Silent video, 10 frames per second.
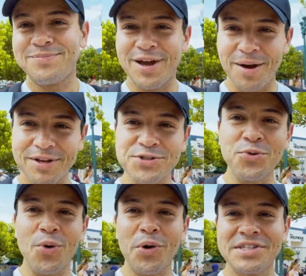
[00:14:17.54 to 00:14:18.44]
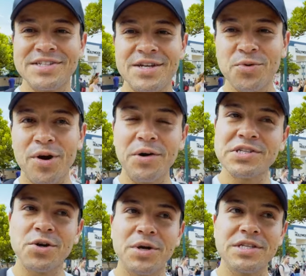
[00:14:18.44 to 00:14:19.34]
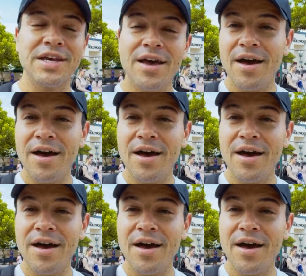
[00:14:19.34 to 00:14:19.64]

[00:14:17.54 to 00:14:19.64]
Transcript: coming to Walt Disney World. So it's